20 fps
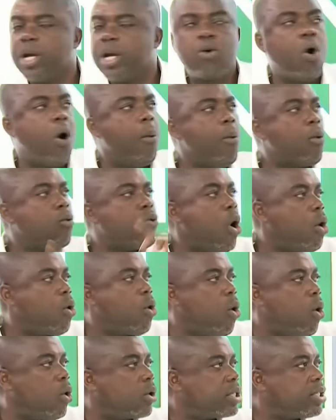week on
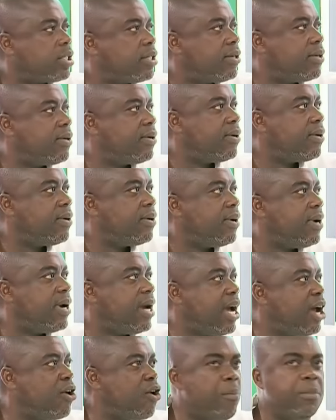court
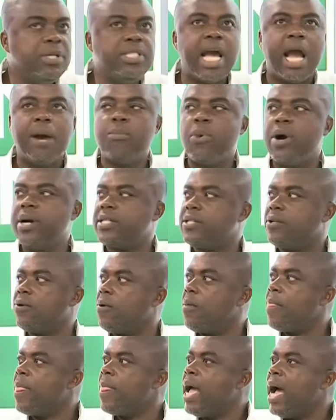and Omujai boys now.